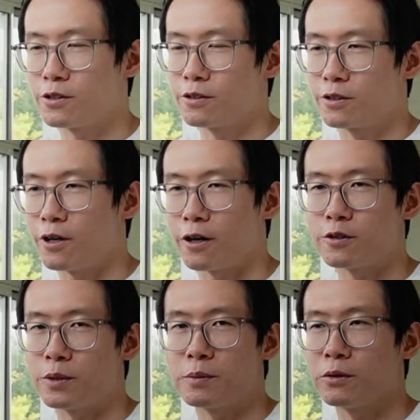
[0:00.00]
talk to
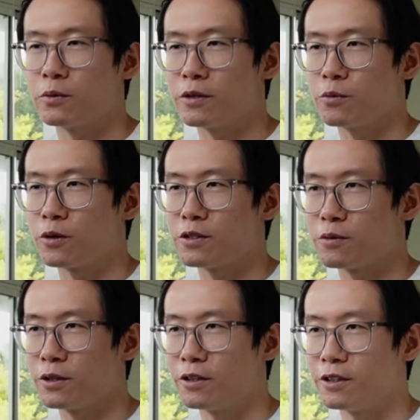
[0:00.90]
people with the words you
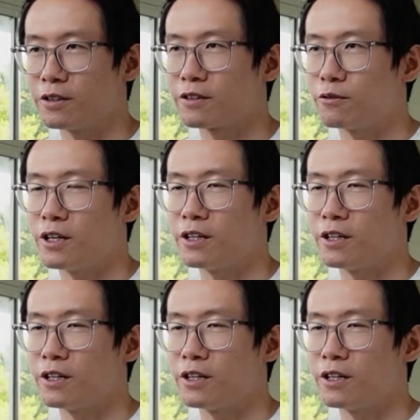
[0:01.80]
learn, right?